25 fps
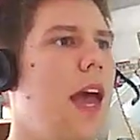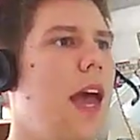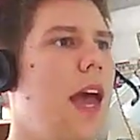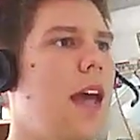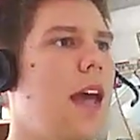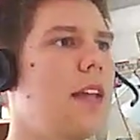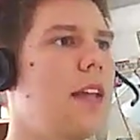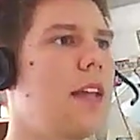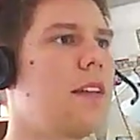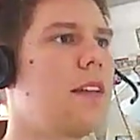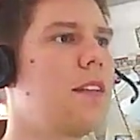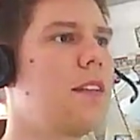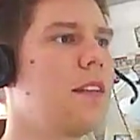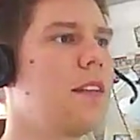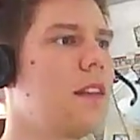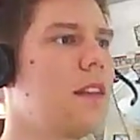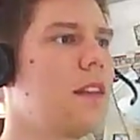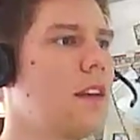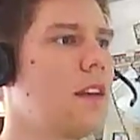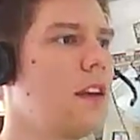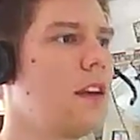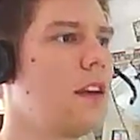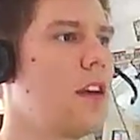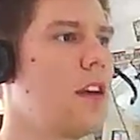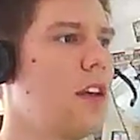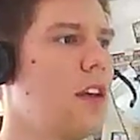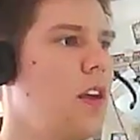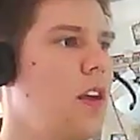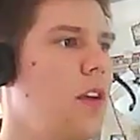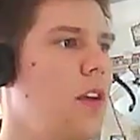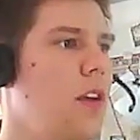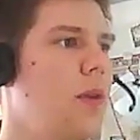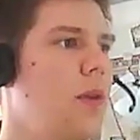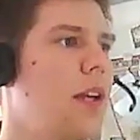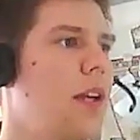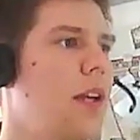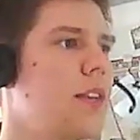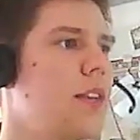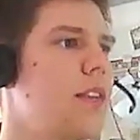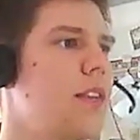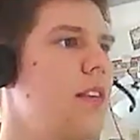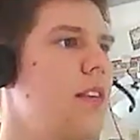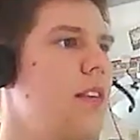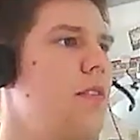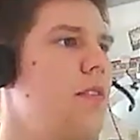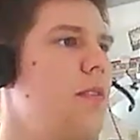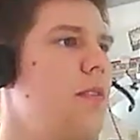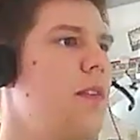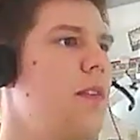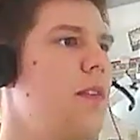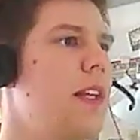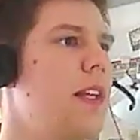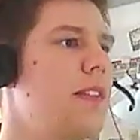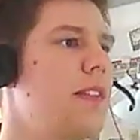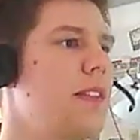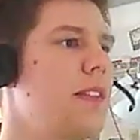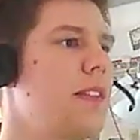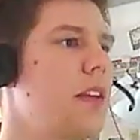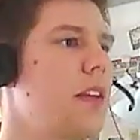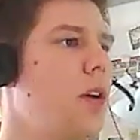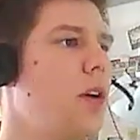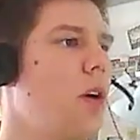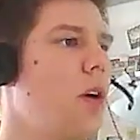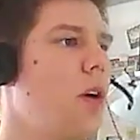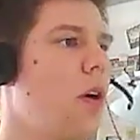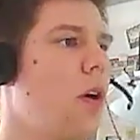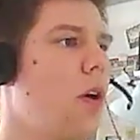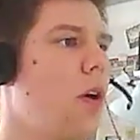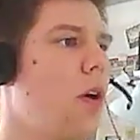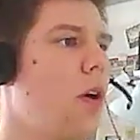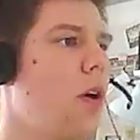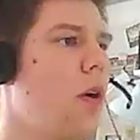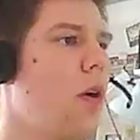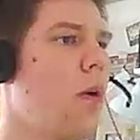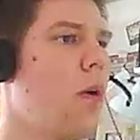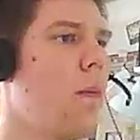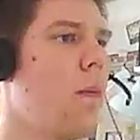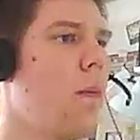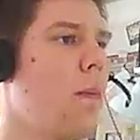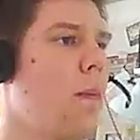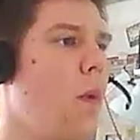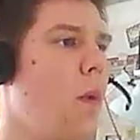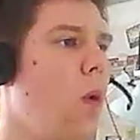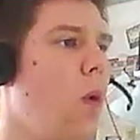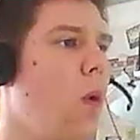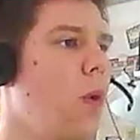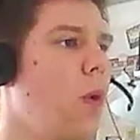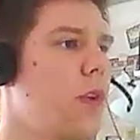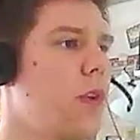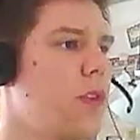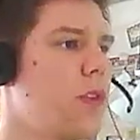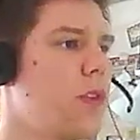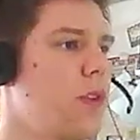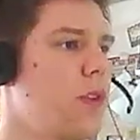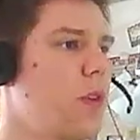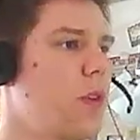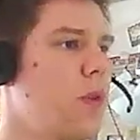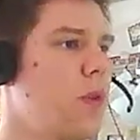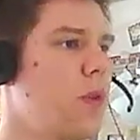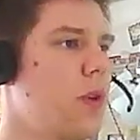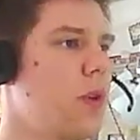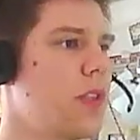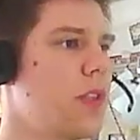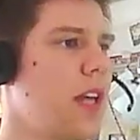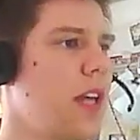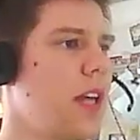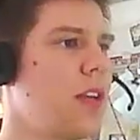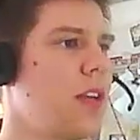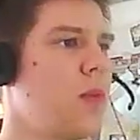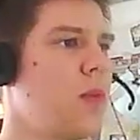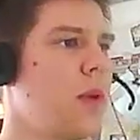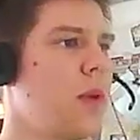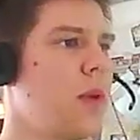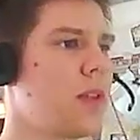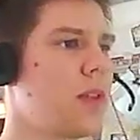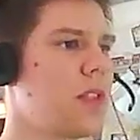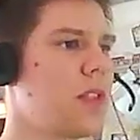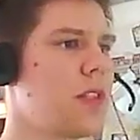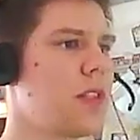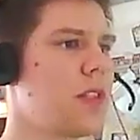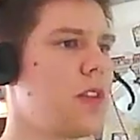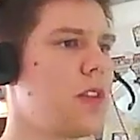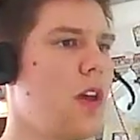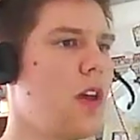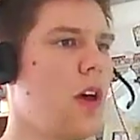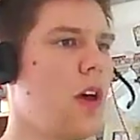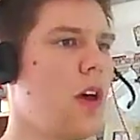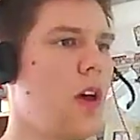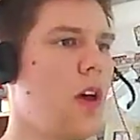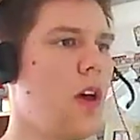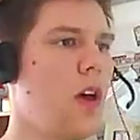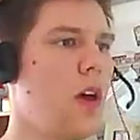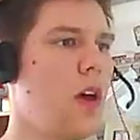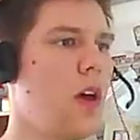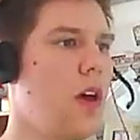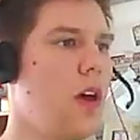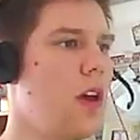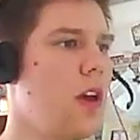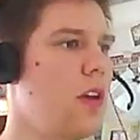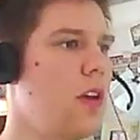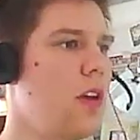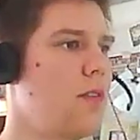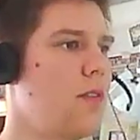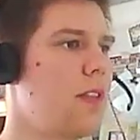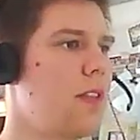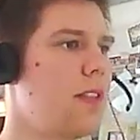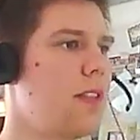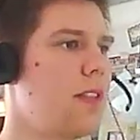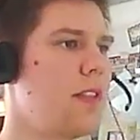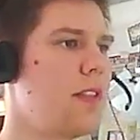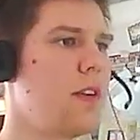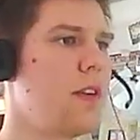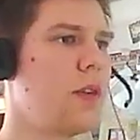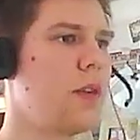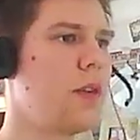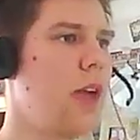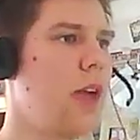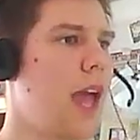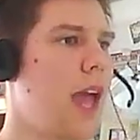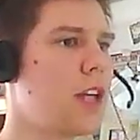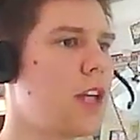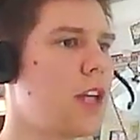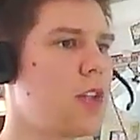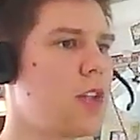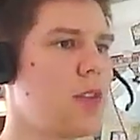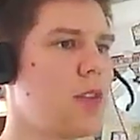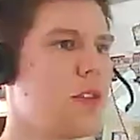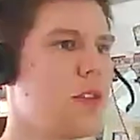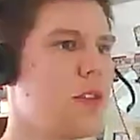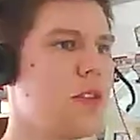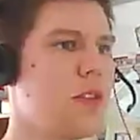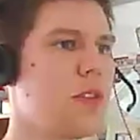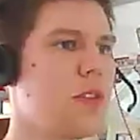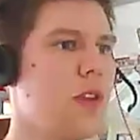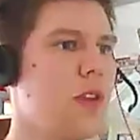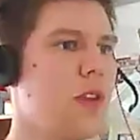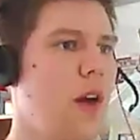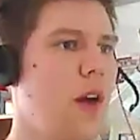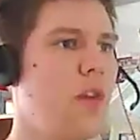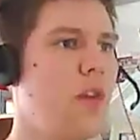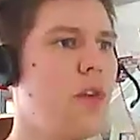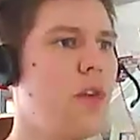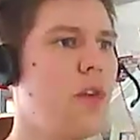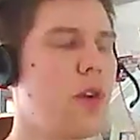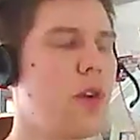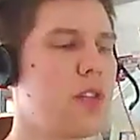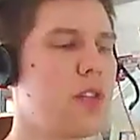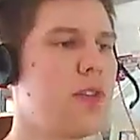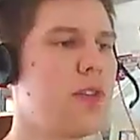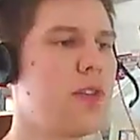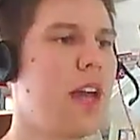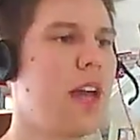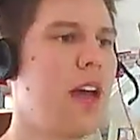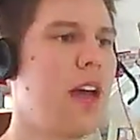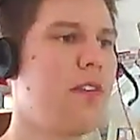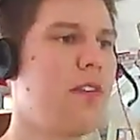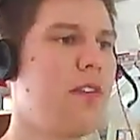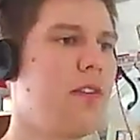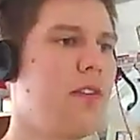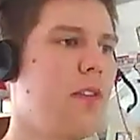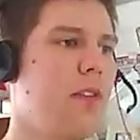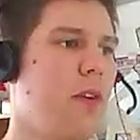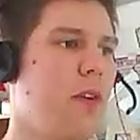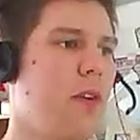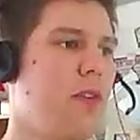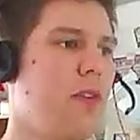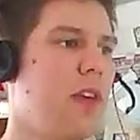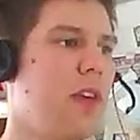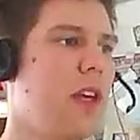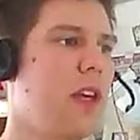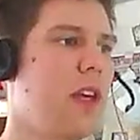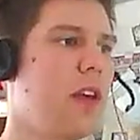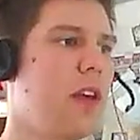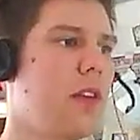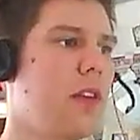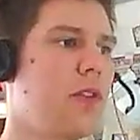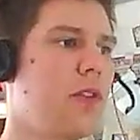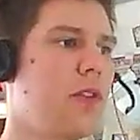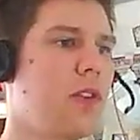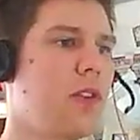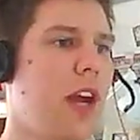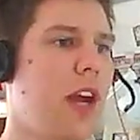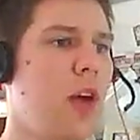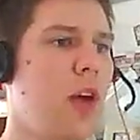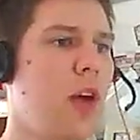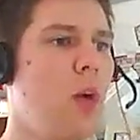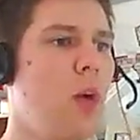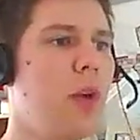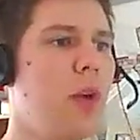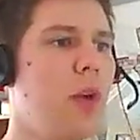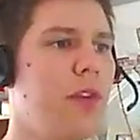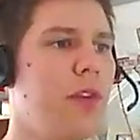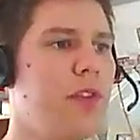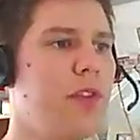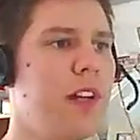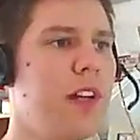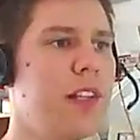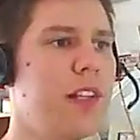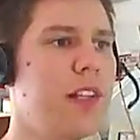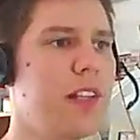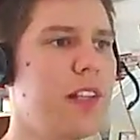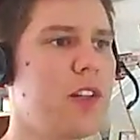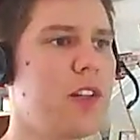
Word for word: And you can see we see uh, all the servers at once. Uh, we see all the actions. Of course, we have uh, we track all the fields.